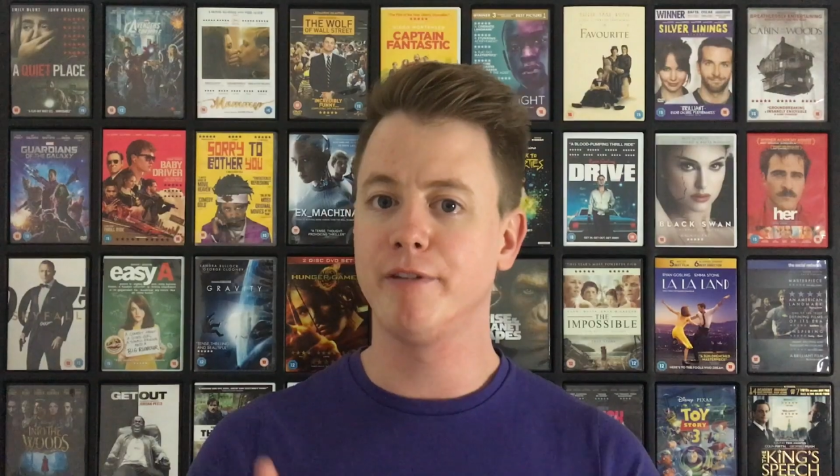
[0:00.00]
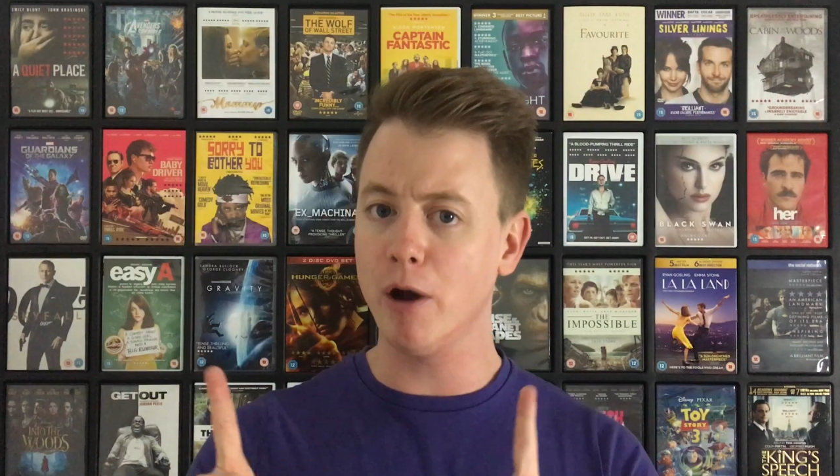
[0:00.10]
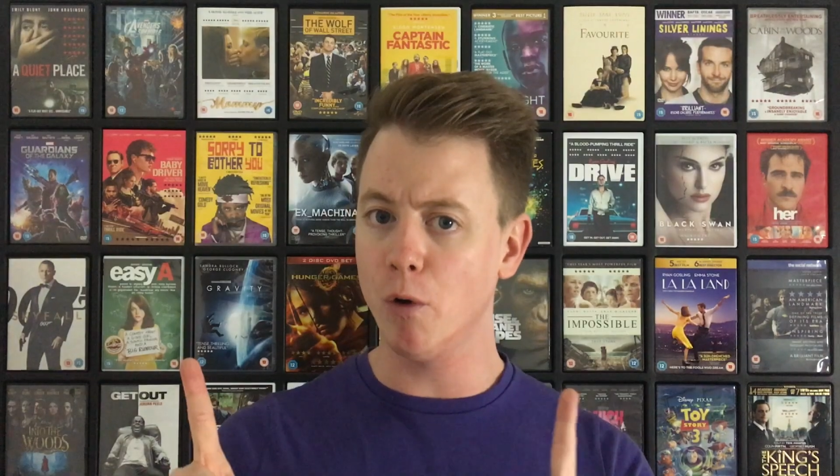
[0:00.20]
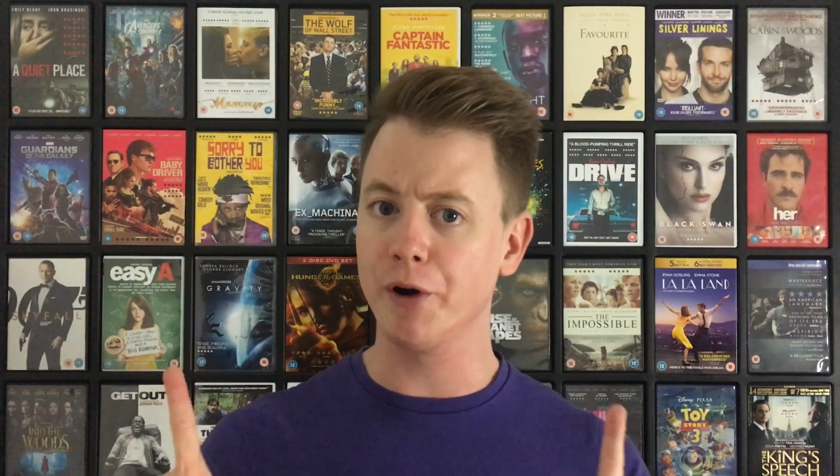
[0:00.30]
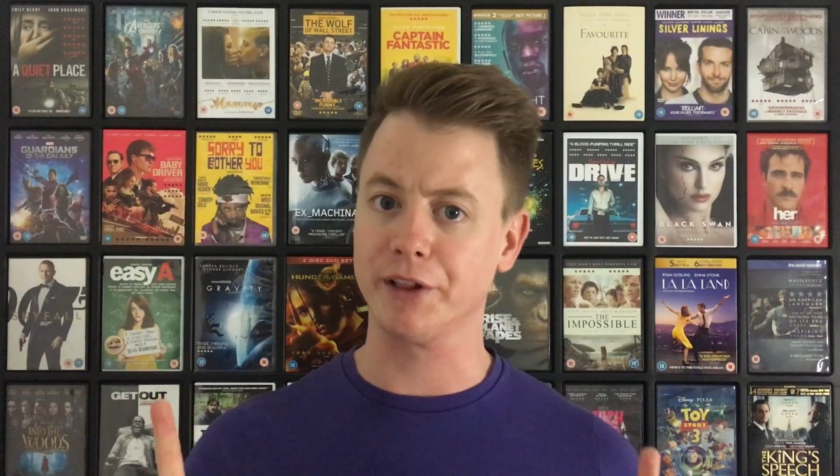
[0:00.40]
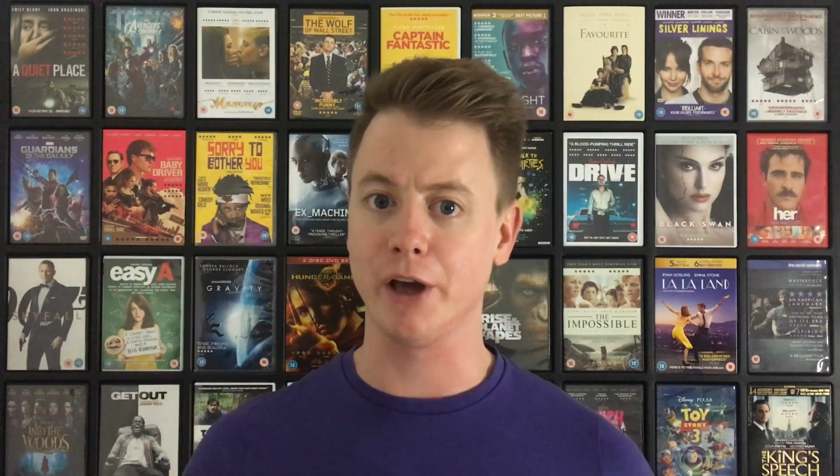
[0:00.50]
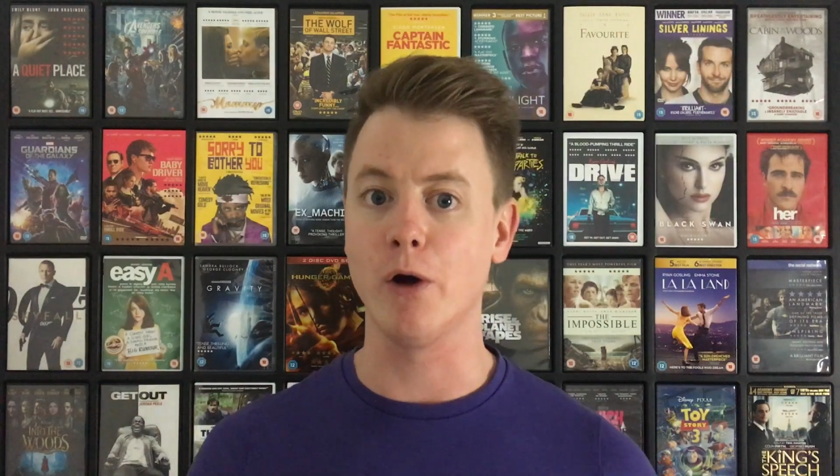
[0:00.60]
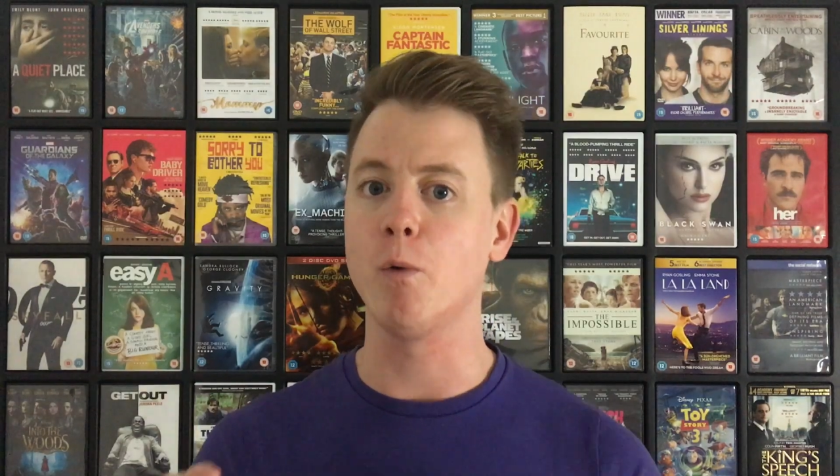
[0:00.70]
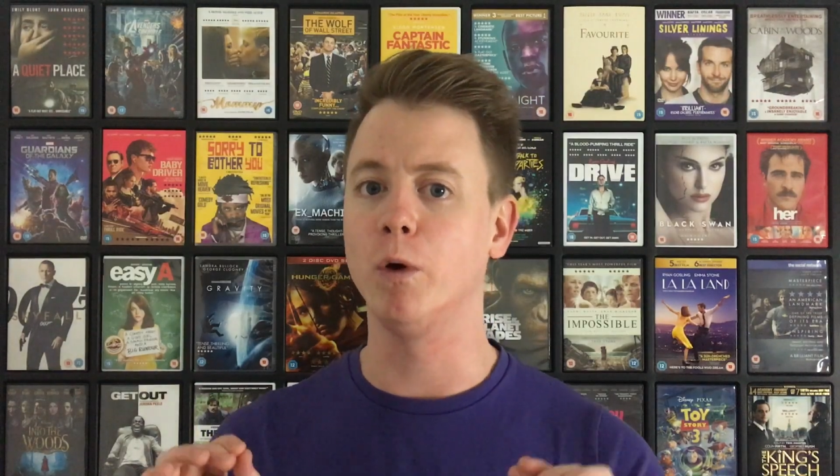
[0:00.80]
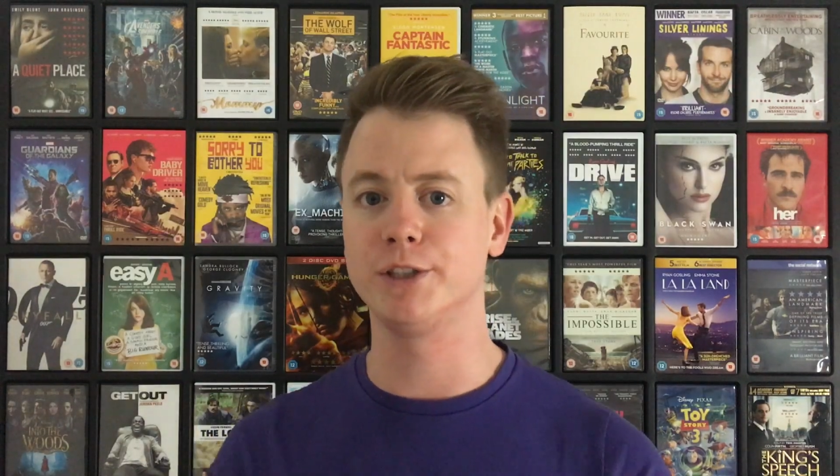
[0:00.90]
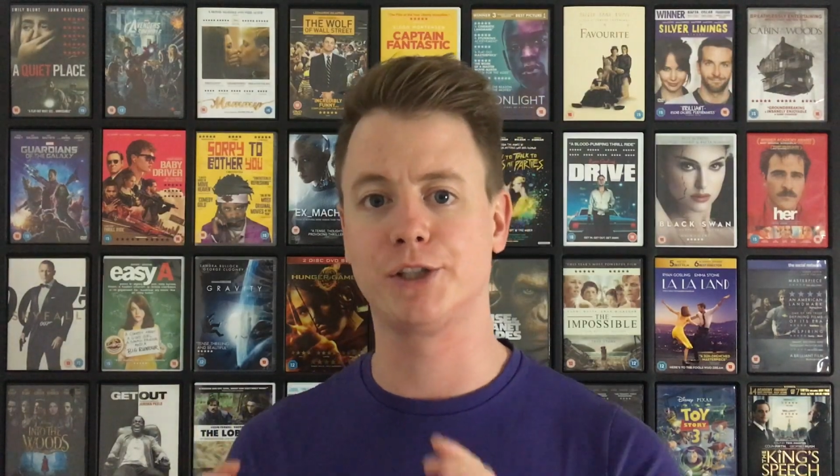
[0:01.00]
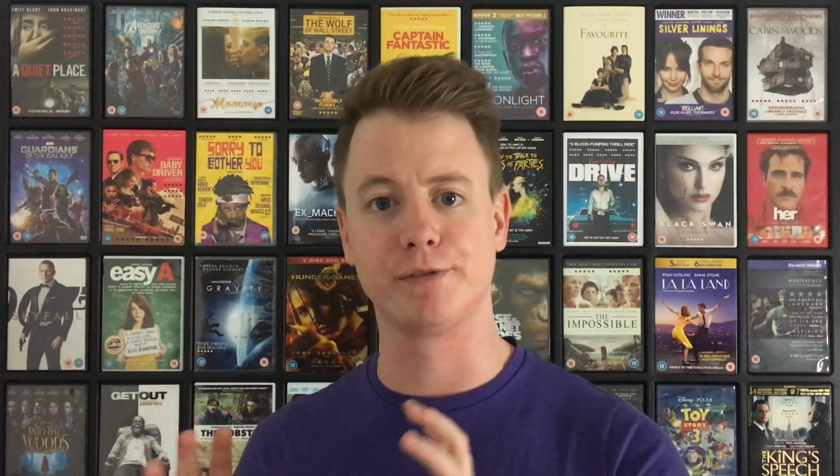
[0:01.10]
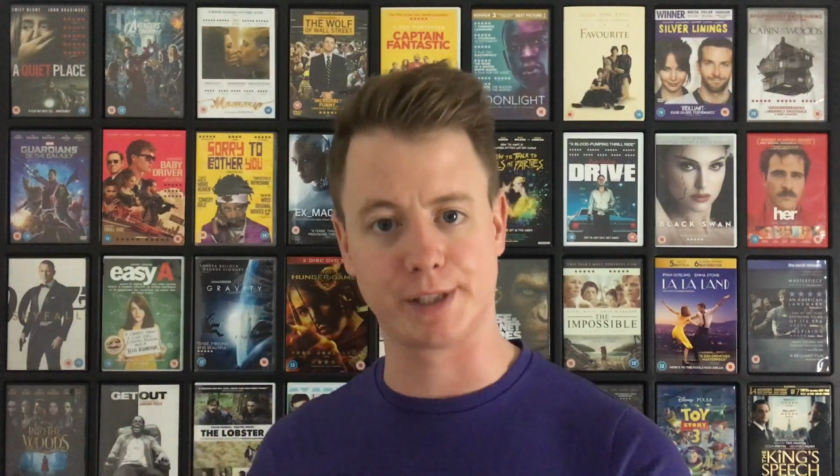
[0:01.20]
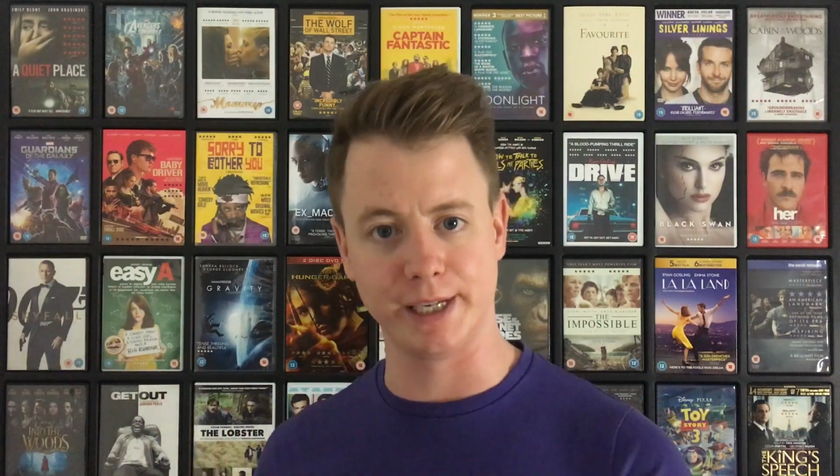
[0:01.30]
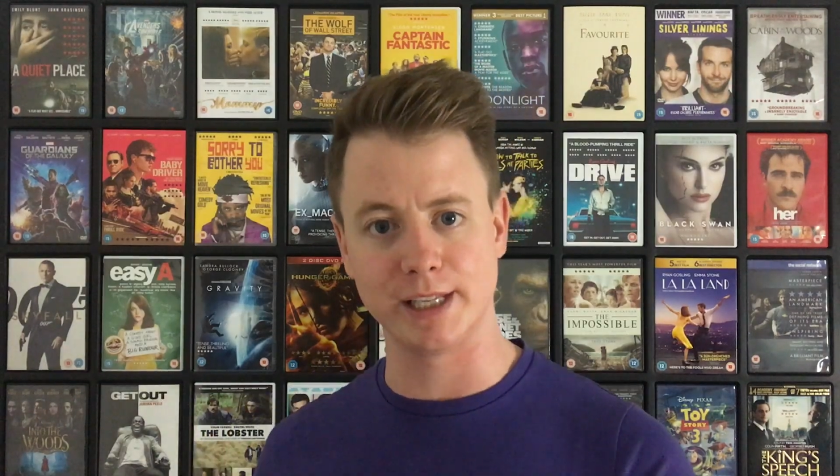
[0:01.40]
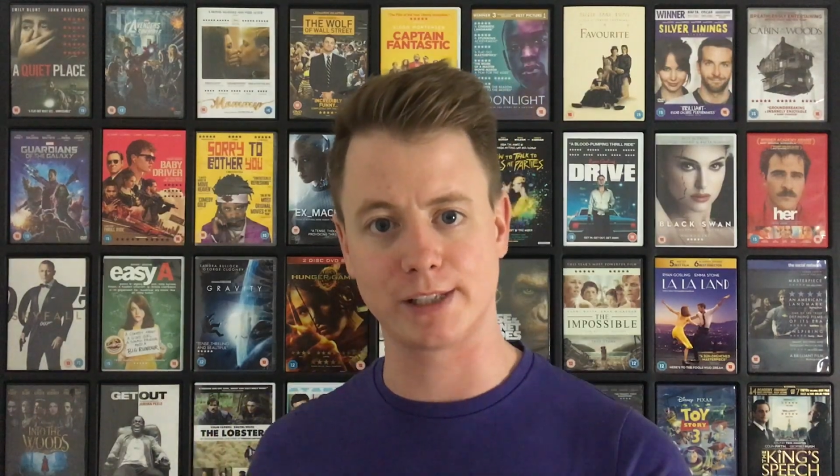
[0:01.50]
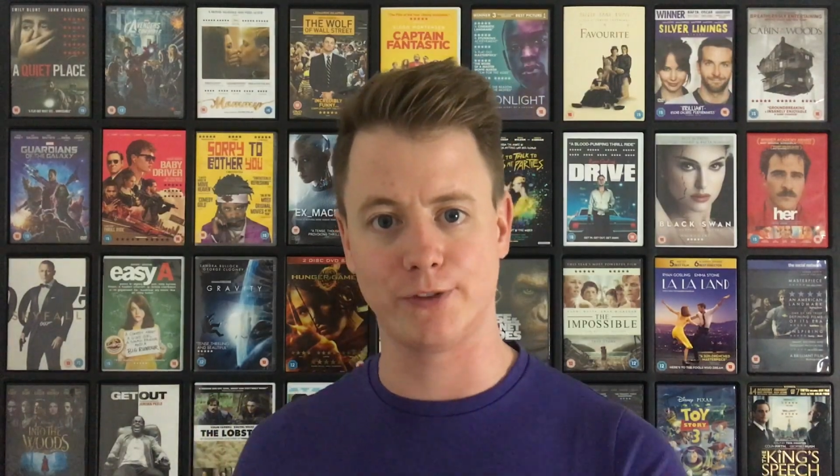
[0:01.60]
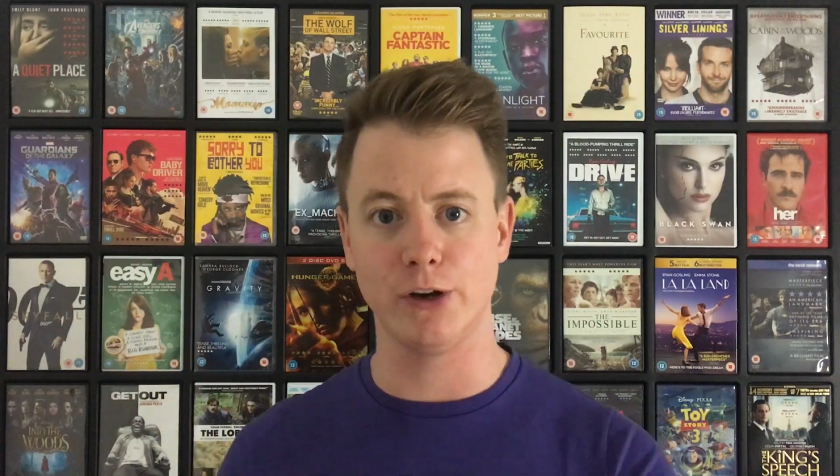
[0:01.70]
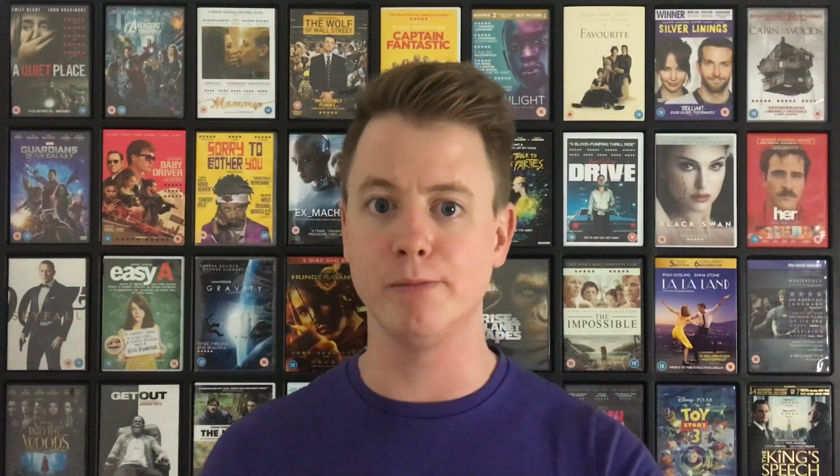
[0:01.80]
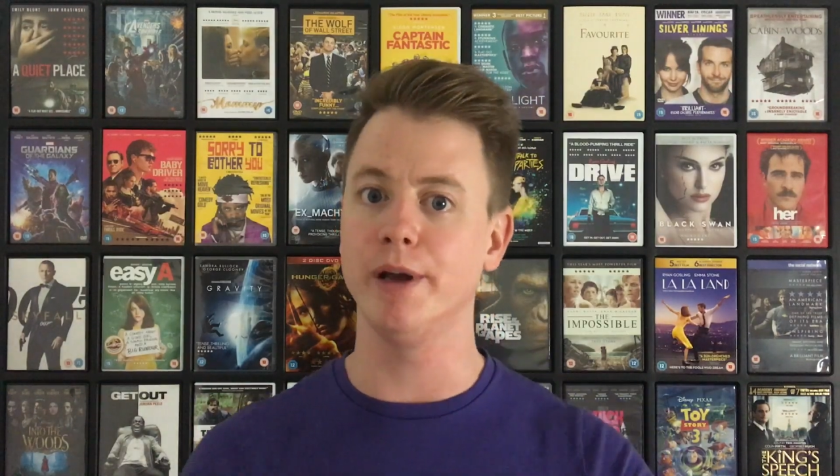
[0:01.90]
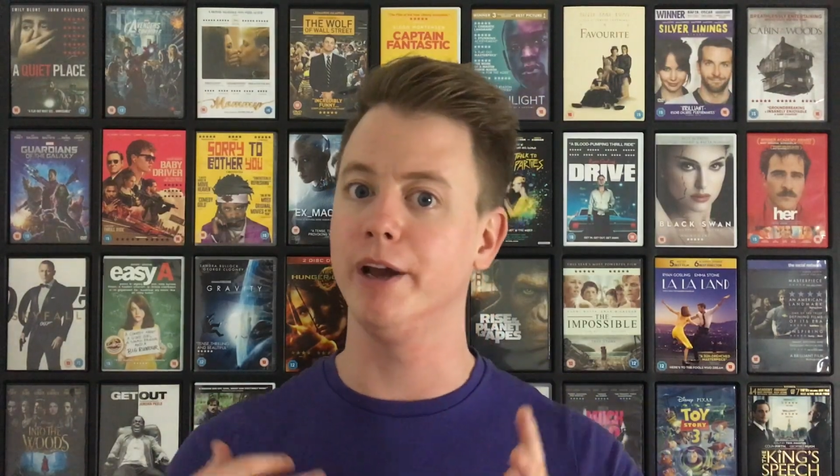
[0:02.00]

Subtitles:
Fair warning though, once you've seen this film,